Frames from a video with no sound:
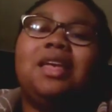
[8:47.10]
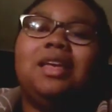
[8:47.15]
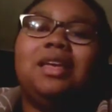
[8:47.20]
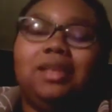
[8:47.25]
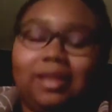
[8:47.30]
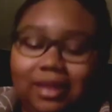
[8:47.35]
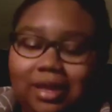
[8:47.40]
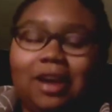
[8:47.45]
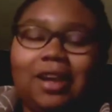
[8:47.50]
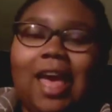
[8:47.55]

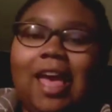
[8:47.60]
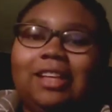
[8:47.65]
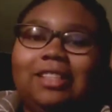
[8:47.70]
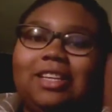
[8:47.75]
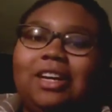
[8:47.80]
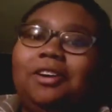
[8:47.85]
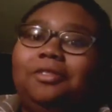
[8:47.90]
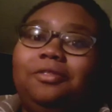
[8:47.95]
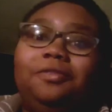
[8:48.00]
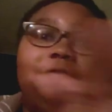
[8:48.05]
I'm sorry.
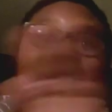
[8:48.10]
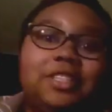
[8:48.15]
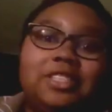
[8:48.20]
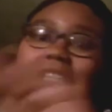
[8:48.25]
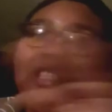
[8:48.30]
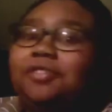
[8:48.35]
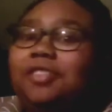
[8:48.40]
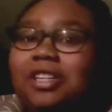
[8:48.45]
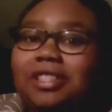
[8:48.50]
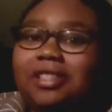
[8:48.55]
Okay,
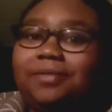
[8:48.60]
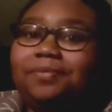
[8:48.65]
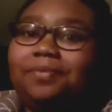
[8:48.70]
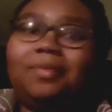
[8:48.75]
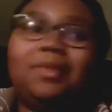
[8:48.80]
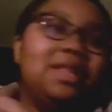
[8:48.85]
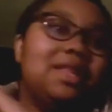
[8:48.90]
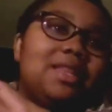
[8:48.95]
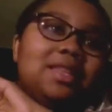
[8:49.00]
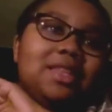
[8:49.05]
so
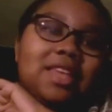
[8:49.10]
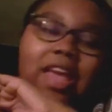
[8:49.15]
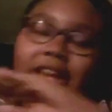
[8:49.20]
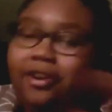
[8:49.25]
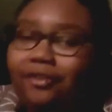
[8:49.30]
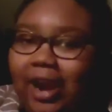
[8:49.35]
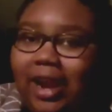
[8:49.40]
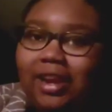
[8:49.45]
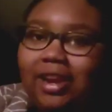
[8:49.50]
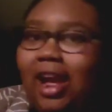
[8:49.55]
first things first.
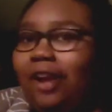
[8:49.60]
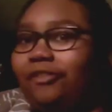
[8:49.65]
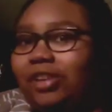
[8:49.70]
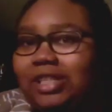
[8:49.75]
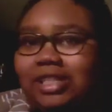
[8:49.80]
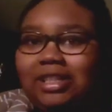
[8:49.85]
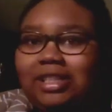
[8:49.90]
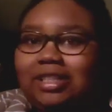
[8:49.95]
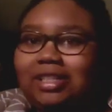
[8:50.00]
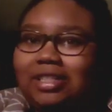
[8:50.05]

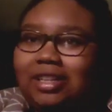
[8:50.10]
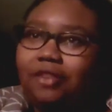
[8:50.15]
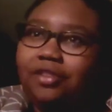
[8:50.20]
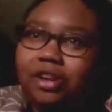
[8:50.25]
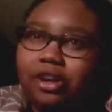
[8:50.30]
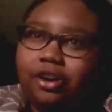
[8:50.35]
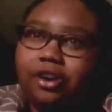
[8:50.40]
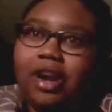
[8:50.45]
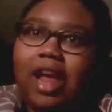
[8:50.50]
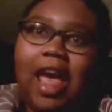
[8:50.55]
Kenya Wright. I
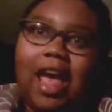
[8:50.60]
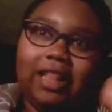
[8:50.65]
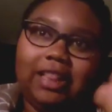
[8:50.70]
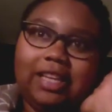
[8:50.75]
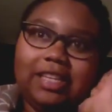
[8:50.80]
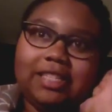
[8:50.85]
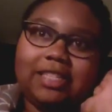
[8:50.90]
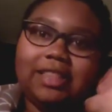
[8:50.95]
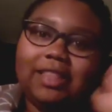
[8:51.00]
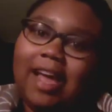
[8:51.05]
recently
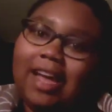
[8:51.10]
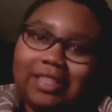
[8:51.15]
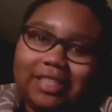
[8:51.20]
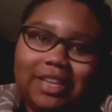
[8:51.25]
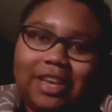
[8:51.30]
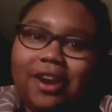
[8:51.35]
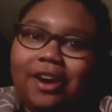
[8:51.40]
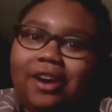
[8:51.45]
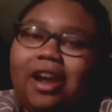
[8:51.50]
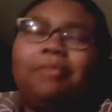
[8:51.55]
discovered her at
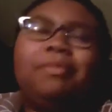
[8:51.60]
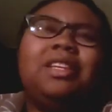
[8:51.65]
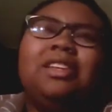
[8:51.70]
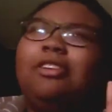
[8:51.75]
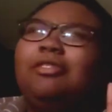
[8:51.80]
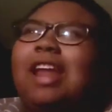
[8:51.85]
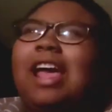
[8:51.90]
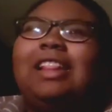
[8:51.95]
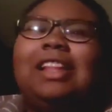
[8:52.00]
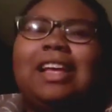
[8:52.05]
least last